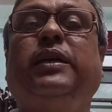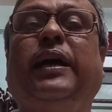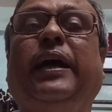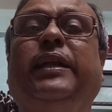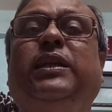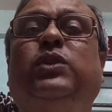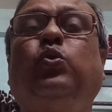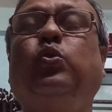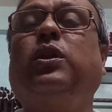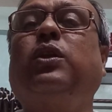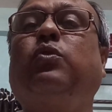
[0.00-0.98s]
and the
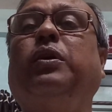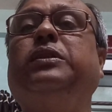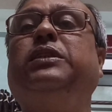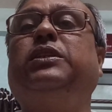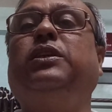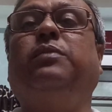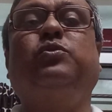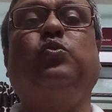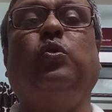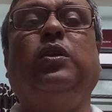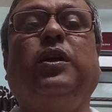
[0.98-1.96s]
total quantity of
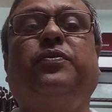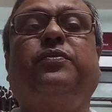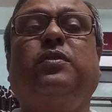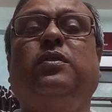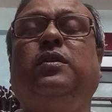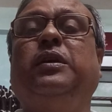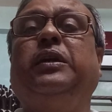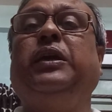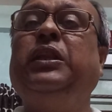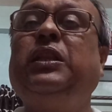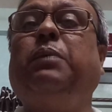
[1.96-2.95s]
stone dust
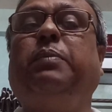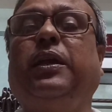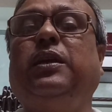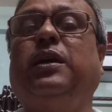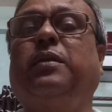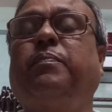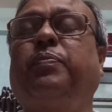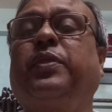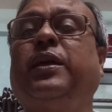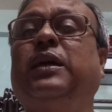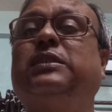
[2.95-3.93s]
in the barrier
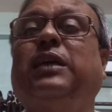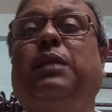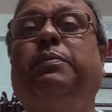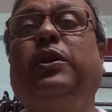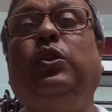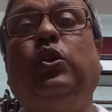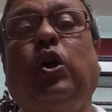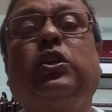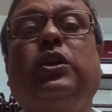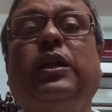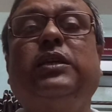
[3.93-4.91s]
shall be
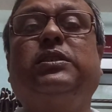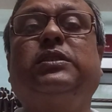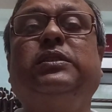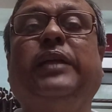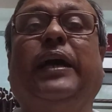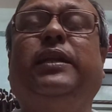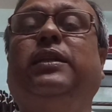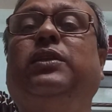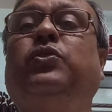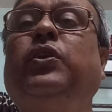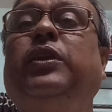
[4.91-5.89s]
not less than
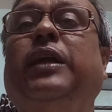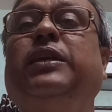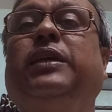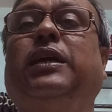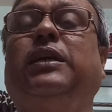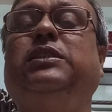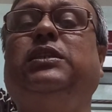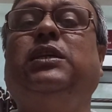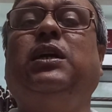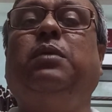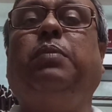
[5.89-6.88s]
390 kg
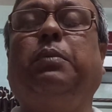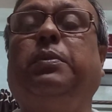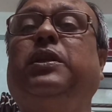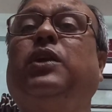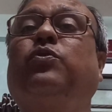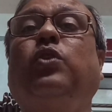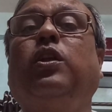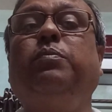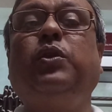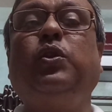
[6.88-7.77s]
per meter square of